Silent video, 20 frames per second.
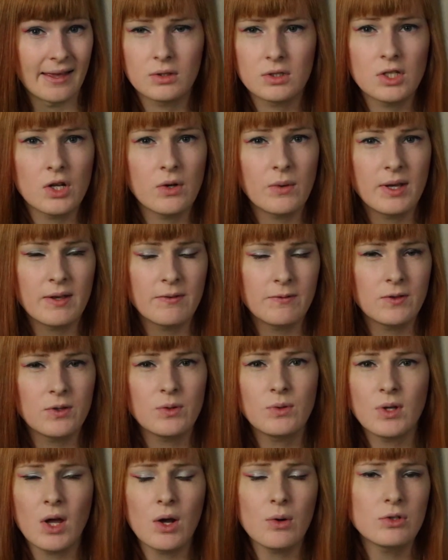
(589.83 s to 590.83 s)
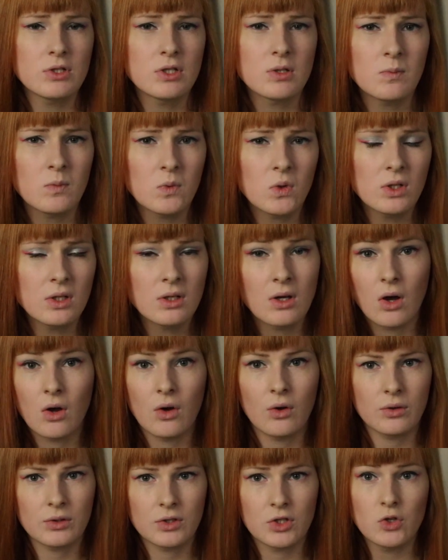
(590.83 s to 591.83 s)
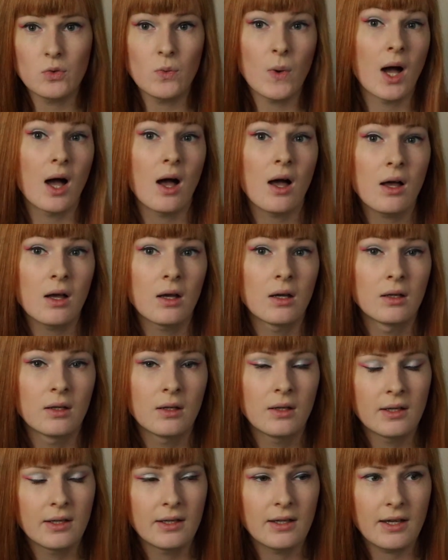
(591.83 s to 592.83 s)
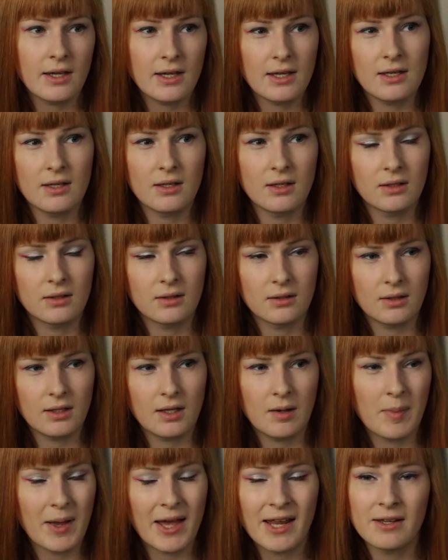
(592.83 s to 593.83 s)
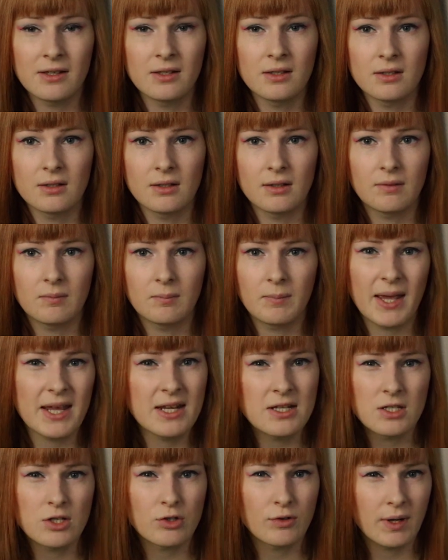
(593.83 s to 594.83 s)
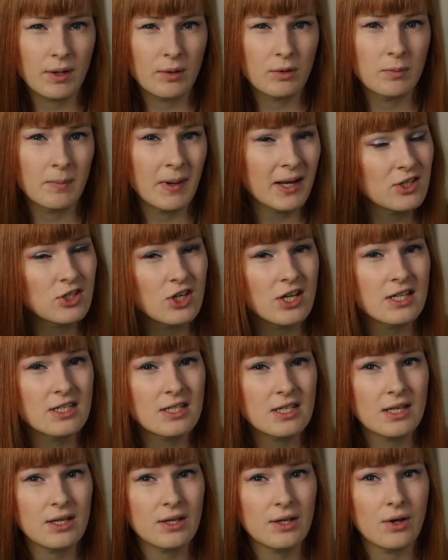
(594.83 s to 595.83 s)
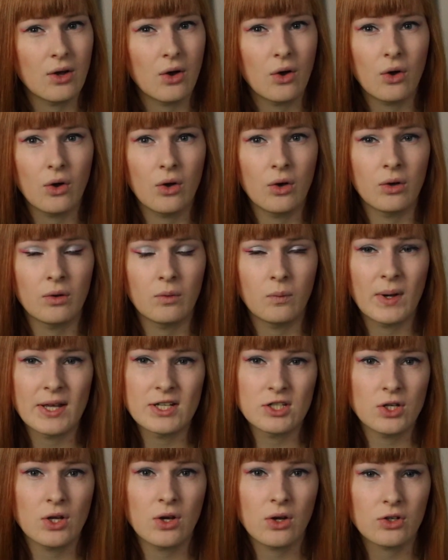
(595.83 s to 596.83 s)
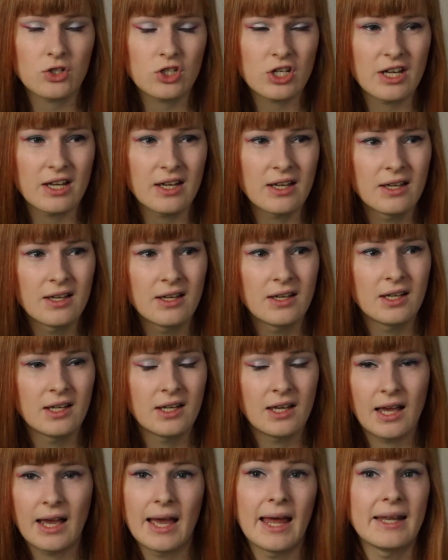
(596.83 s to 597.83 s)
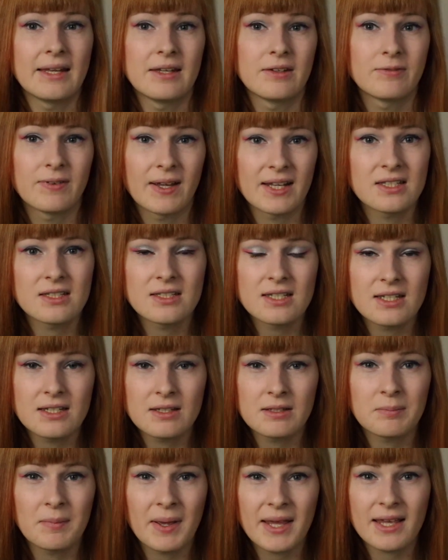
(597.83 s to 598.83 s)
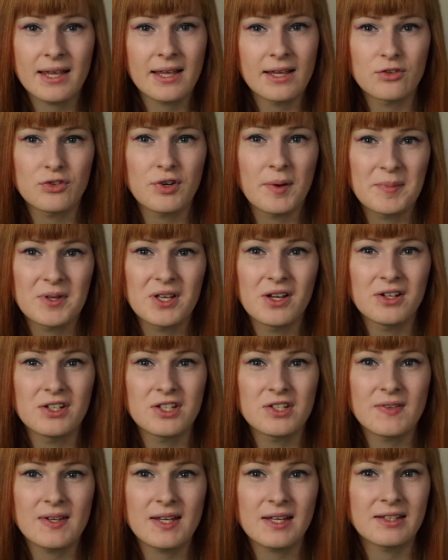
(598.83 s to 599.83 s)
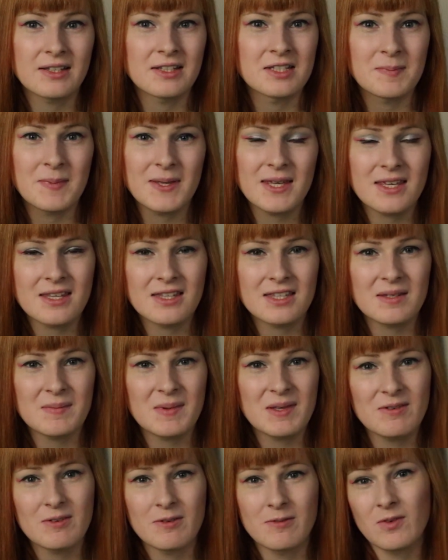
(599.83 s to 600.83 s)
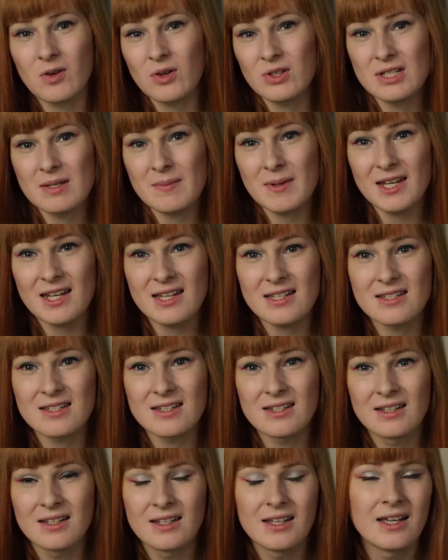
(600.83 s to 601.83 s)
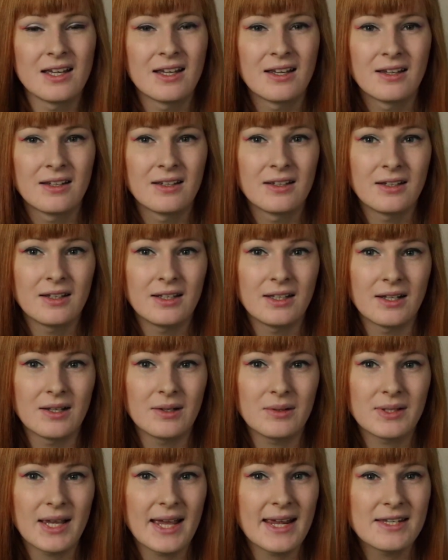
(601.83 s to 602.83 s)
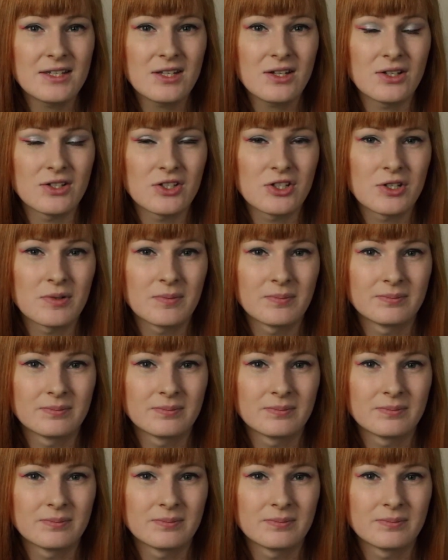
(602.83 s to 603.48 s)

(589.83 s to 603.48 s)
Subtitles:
So if you know someone, or you are in a band based around Manchester or West Yorkshire, and fancy making a trip to Huddersfield and speaking to me for 40 minutes, you know, get in touch.